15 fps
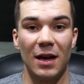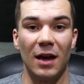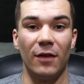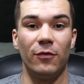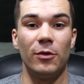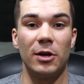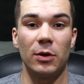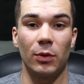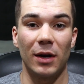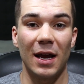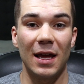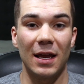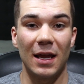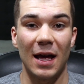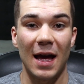if we
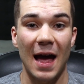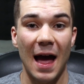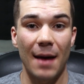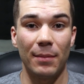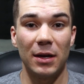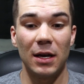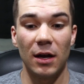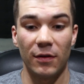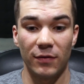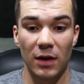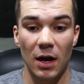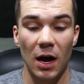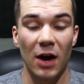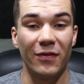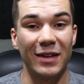create a habit of,
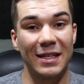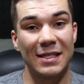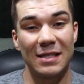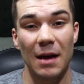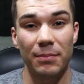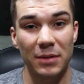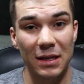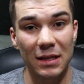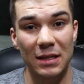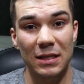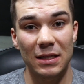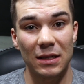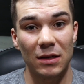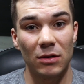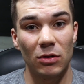of
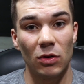acceptance,